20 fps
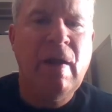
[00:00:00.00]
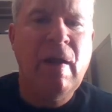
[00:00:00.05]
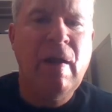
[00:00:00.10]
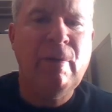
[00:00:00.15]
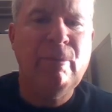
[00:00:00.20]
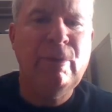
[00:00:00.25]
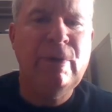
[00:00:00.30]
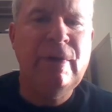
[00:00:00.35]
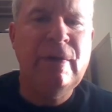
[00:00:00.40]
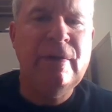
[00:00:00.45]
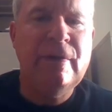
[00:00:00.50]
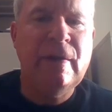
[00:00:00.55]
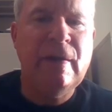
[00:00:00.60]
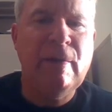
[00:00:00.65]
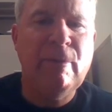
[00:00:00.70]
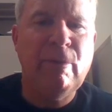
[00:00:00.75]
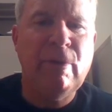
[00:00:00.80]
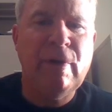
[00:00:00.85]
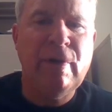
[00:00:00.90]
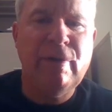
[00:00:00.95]
Nah, we need to
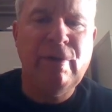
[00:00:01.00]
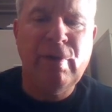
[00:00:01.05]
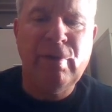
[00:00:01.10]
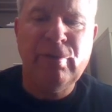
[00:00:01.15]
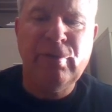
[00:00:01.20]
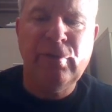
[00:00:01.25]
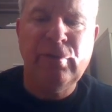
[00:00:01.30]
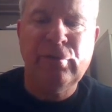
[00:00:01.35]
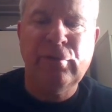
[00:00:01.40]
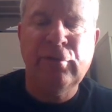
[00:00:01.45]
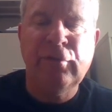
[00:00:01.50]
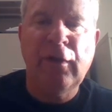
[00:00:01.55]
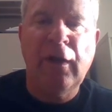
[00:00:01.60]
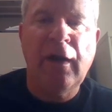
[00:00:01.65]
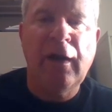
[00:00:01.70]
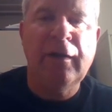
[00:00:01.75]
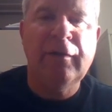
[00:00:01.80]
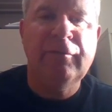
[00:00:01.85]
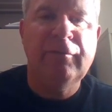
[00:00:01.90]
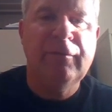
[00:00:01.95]
get rid of this. This is
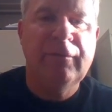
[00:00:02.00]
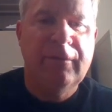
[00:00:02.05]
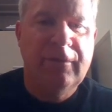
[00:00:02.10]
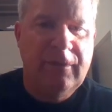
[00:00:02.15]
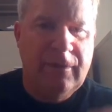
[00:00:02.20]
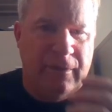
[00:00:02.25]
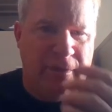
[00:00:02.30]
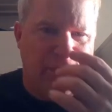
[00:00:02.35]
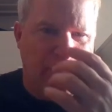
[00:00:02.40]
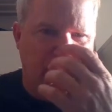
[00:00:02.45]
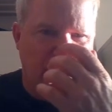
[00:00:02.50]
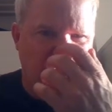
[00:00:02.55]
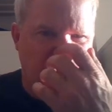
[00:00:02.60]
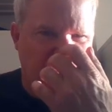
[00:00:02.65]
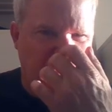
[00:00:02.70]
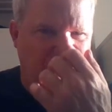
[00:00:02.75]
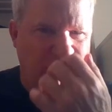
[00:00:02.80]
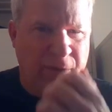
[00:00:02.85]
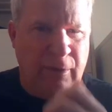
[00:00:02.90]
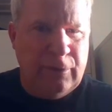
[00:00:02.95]
not.
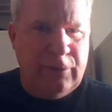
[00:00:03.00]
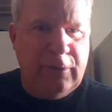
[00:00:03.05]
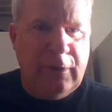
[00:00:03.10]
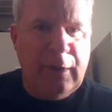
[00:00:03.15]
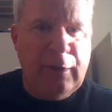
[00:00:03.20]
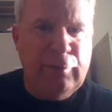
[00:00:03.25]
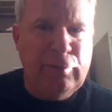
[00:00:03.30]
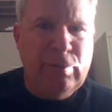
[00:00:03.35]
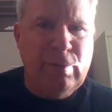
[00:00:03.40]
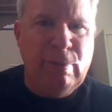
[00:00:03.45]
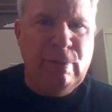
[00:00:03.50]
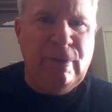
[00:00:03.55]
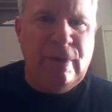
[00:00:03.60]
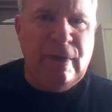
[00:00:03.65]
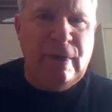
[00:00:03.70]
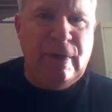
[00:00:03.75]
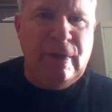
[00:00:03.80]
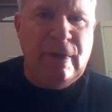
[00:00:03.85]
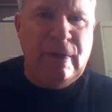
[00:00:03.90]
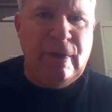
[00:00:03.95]
Let's get to
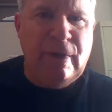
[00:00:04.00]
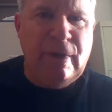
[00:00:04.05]
the